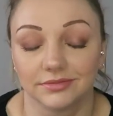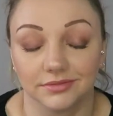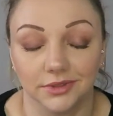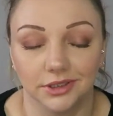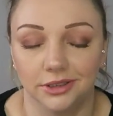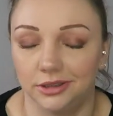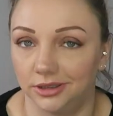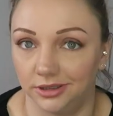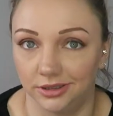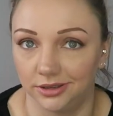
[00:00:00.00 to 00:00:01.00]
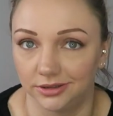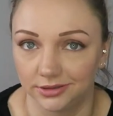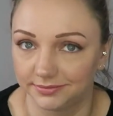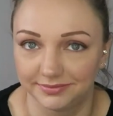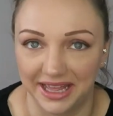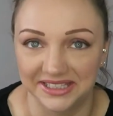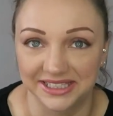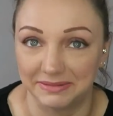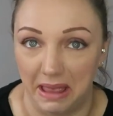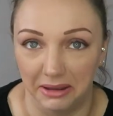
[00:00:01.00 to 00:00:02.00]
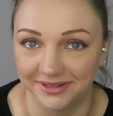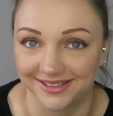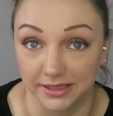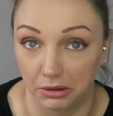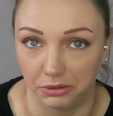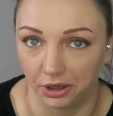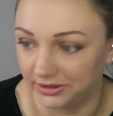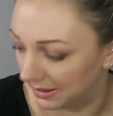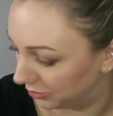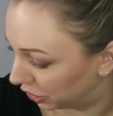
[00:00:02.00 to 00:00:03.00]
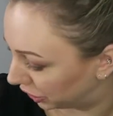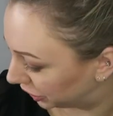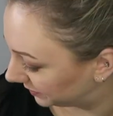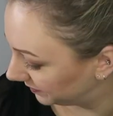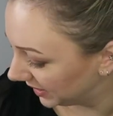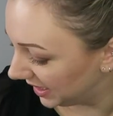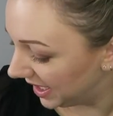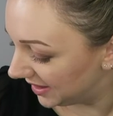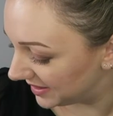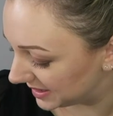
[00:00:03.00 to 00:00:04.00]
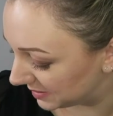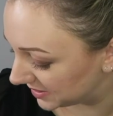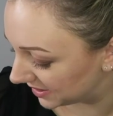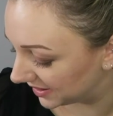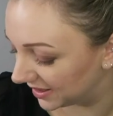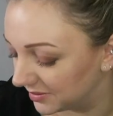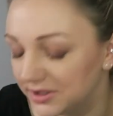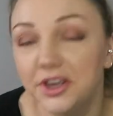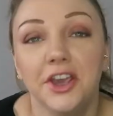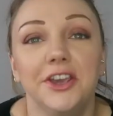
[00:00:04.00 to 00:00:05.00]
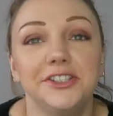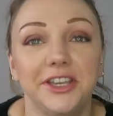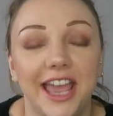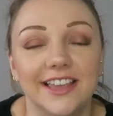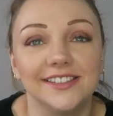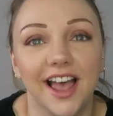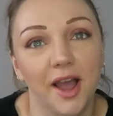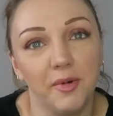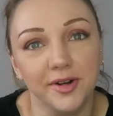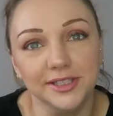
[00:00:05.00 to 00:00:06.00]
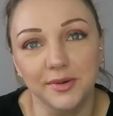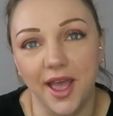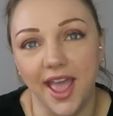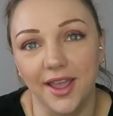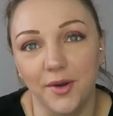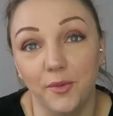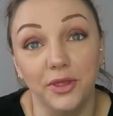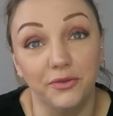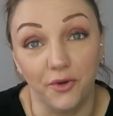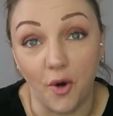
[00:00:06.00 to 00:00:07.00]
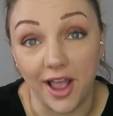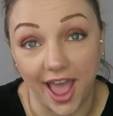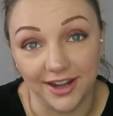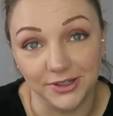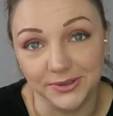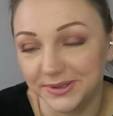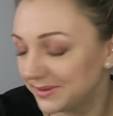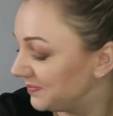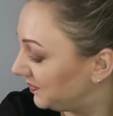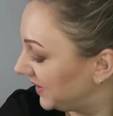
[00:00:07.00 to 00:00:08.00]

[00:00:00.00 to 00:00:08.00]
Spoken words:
Oh, that smells so goddamn good. That smells so good. So yes, I walked away with four candles.